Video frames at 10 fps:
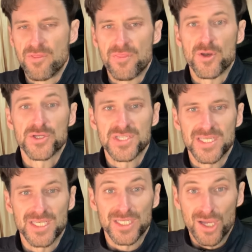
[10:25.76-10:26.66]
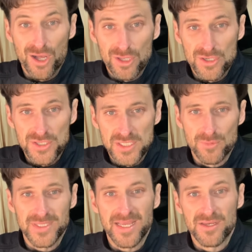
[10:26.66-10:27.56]
thirteen dollars. It
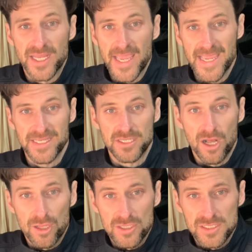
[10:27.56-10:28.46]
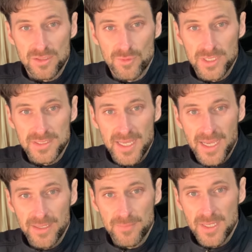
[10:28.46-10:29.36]
went down to eight dollars at one
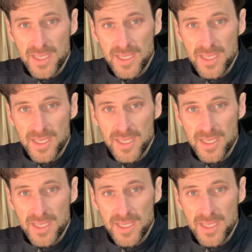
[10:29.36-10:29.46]
time,